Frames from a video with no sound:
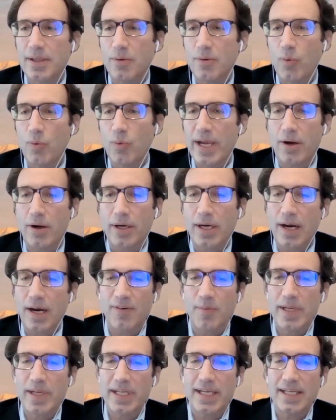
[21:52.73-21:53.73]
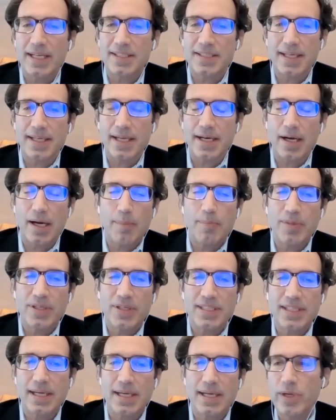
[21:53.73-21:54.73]
way our government gets set up
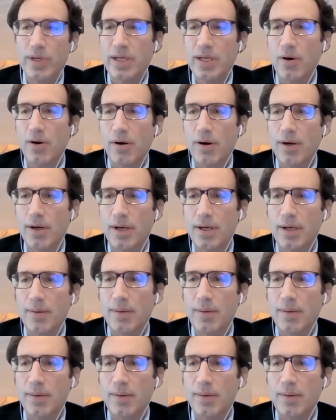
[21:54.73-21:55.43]
is that we are